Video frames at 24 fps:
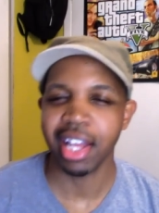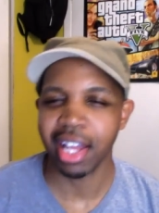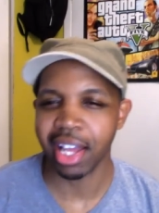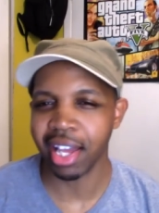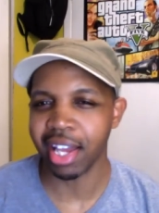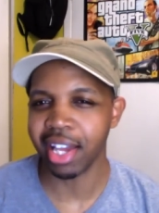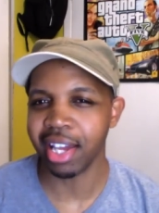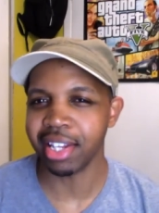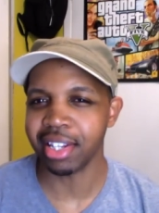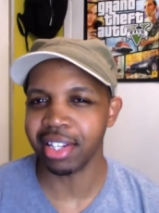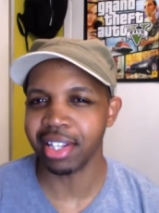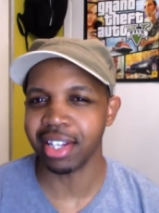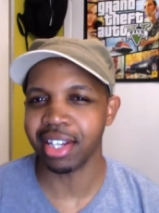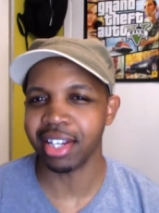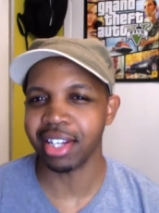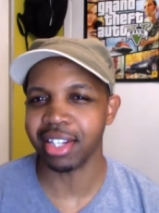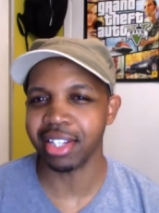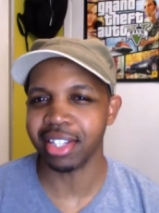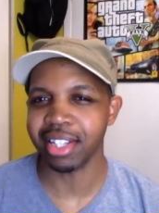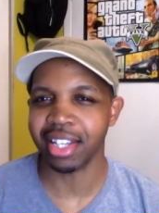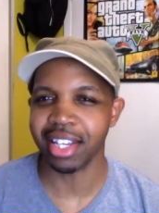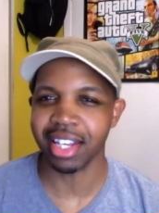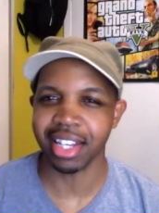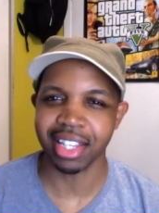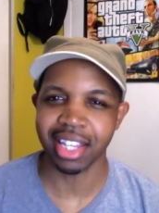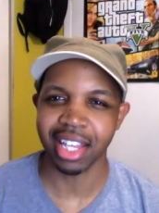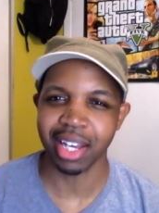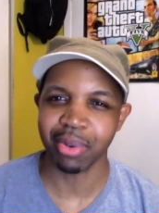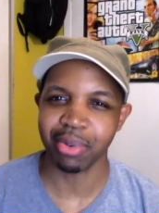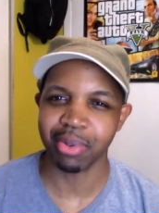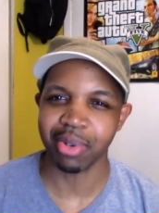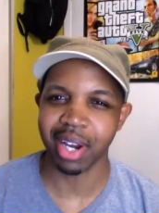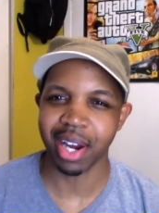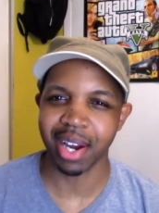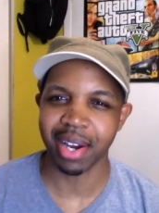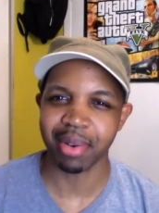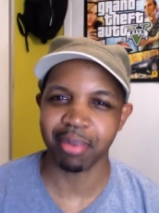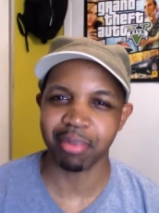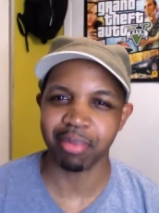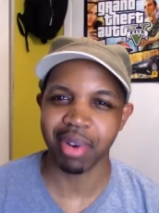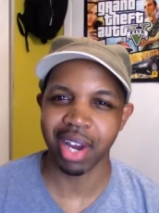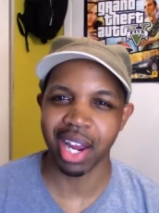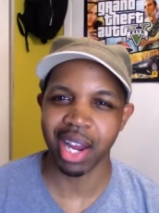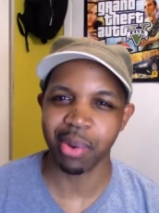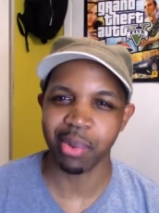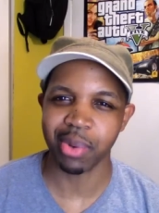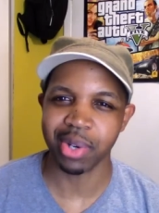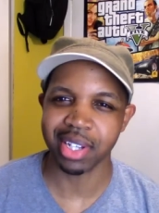And, uh, yeah, that word
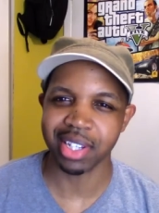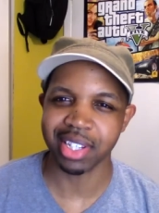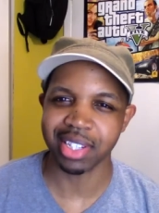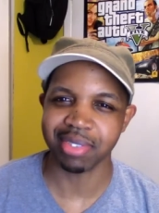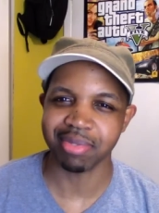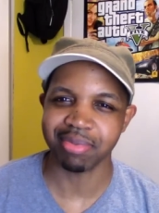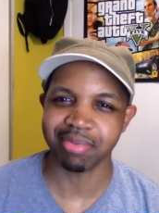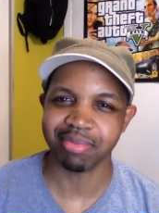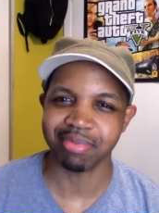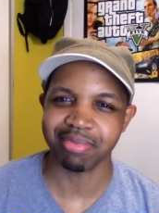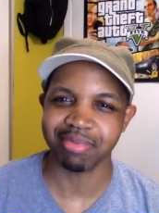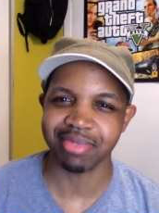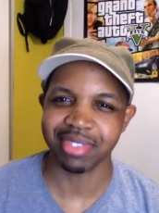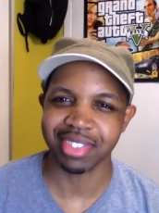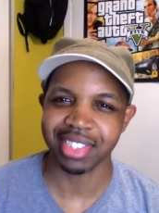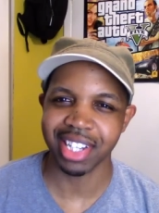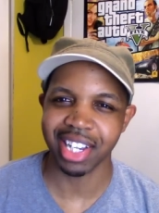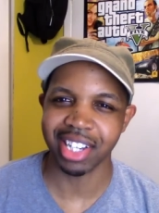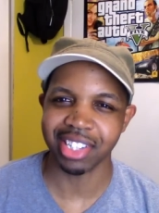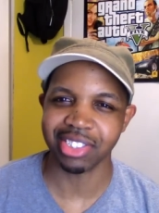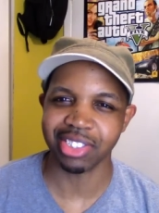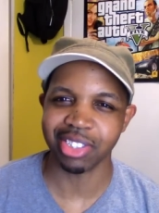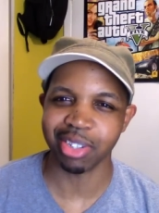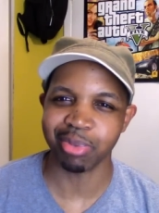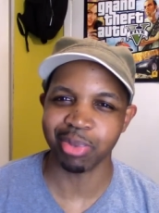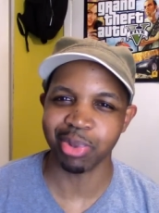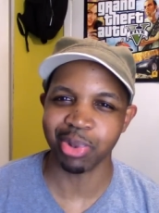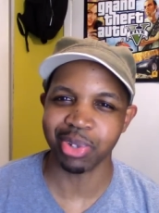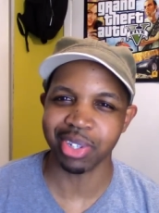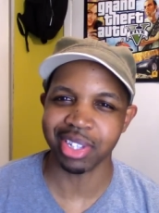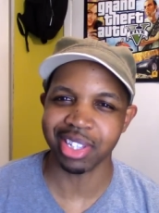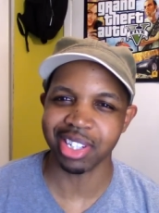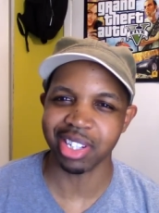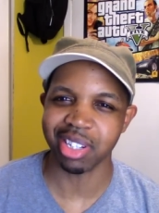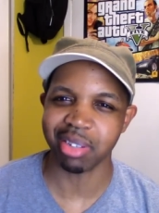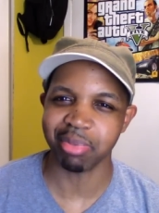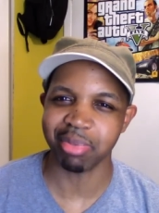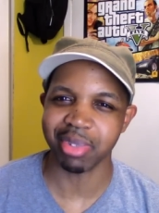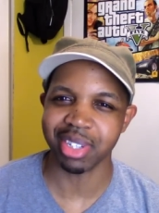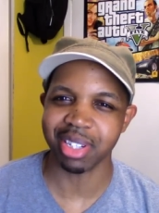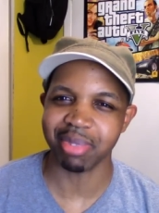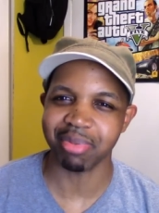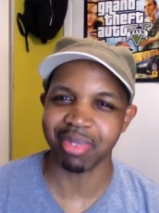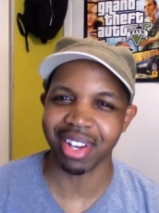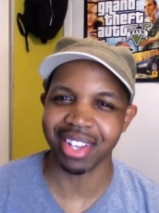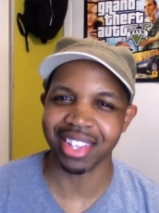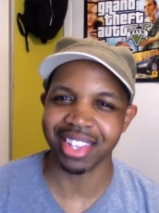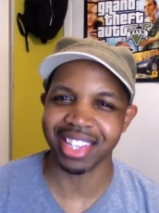probably would have changed their mood a little bit
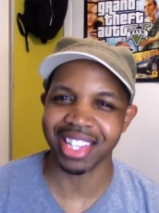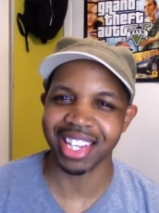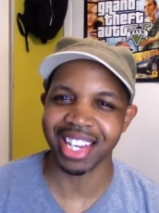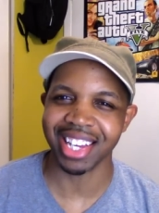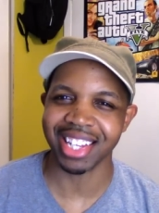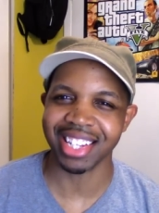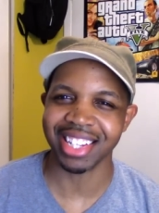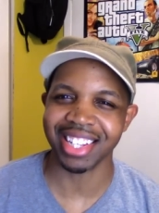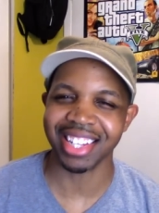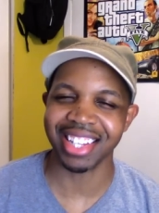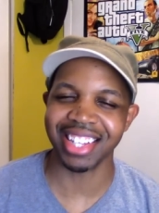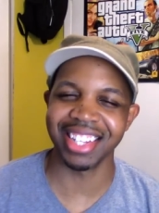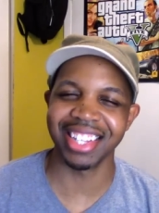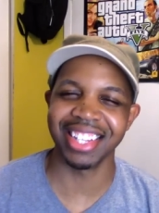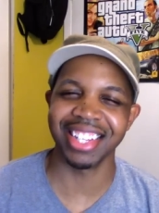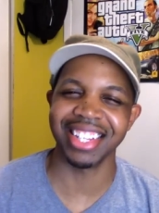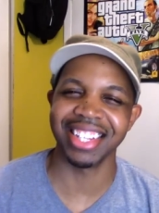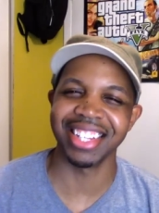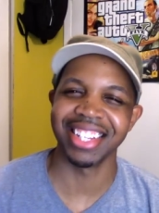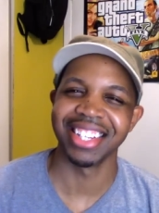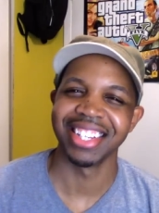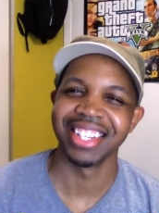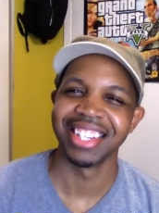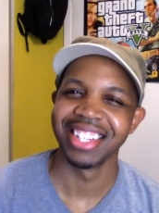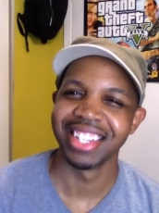about that.